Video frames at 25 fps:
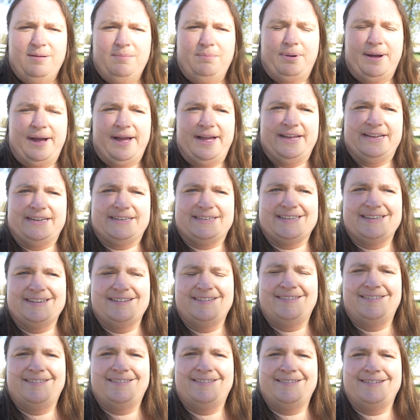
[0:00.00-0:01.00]
but
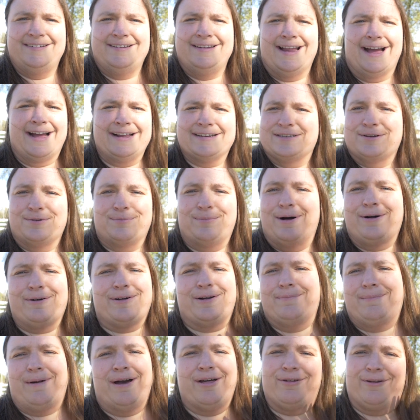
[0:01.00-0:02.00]
not to
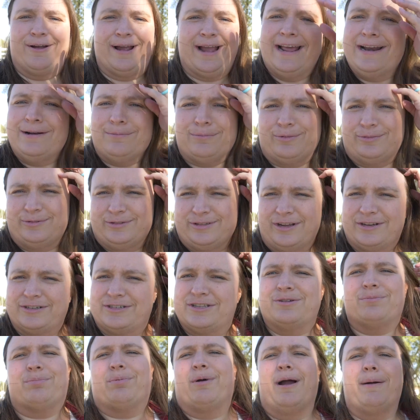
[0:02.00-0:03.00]
welcome other animals
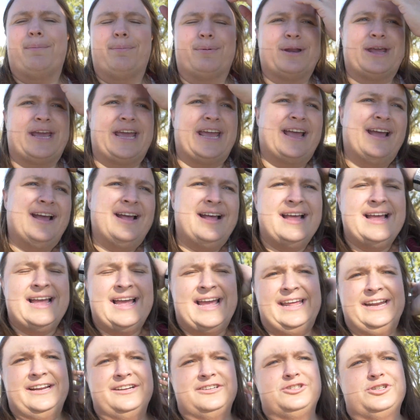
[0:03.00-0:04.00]
onto the property?
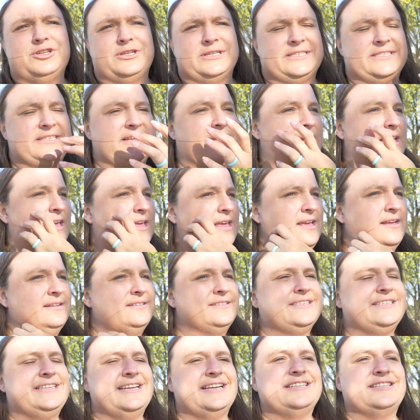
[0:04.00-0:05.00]
And it's just like he
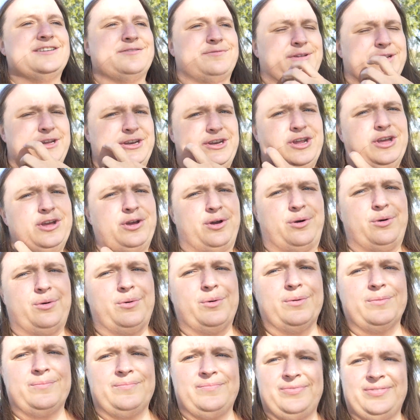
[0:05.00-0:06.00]
instinctively
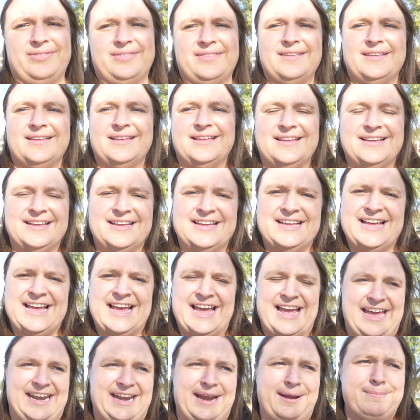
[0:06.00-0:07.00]
knew.
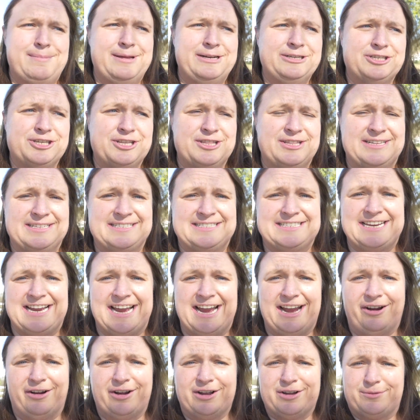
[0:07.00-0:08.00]
And I mentioned this to
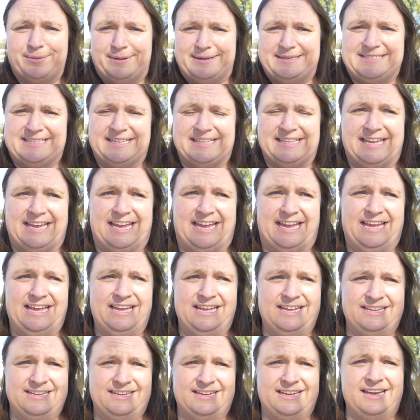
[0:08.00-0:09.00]
Eric recently,
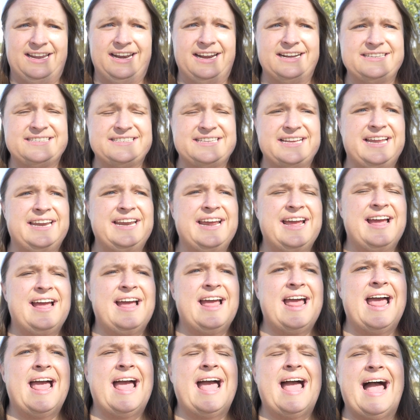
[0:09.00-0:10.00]
and I said,
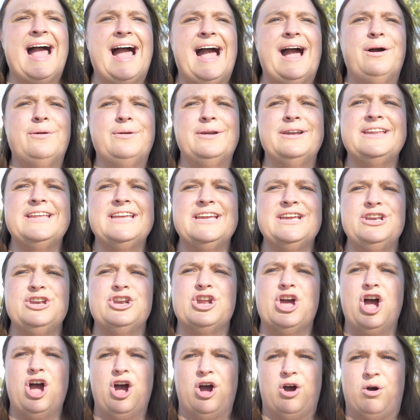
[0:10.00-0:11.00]
how did he
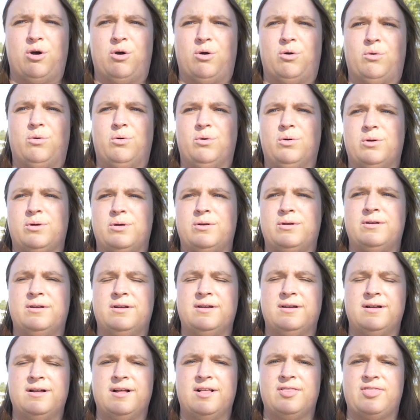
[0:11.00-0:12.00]
know
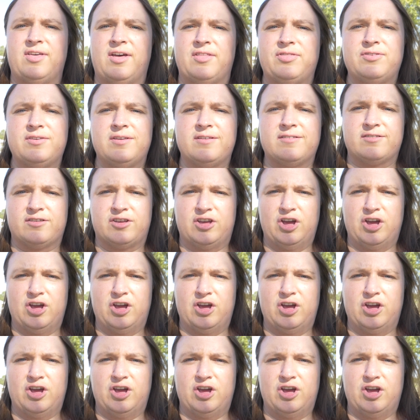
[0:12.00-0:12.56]
that these